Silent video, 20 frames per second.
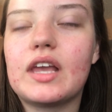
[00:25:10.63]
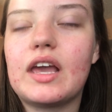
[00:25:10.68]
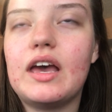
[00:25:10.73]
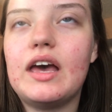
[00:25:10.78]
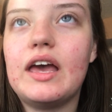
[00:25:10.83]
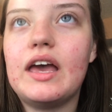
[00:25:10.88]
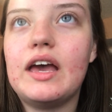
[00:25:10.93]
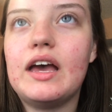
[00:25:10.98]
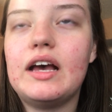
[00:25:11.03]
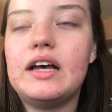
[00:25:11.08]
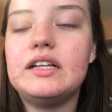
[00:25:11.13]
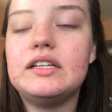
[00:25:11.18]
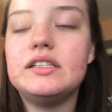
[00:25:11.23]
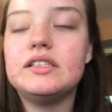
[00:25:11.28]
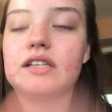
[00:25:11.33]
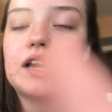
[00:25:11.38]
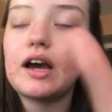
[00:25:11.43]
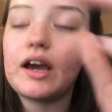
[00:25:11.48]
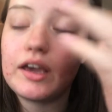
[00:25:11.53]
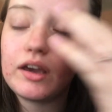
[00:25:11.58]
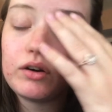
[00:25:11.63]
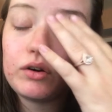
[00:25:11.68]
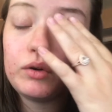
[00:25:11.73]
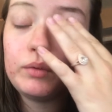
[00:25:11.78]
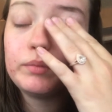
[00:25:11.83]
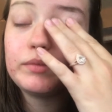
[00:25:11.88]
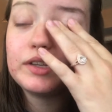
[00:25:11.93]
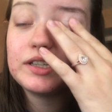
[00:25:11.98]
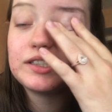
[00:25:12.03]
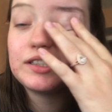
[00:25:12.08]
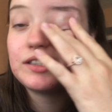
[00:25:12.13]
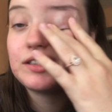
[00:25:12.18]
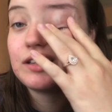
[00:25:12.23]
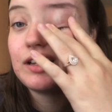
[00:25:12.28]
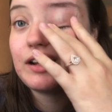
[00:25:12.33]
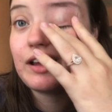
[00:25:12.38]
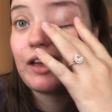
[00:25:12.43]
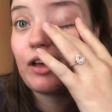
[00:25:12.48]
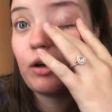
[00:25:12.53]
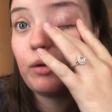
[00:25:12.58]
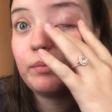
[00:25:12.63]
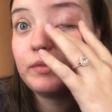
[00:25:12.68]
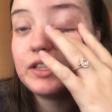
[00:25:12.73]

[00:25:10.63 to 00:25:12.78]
And I hope this is gonna help.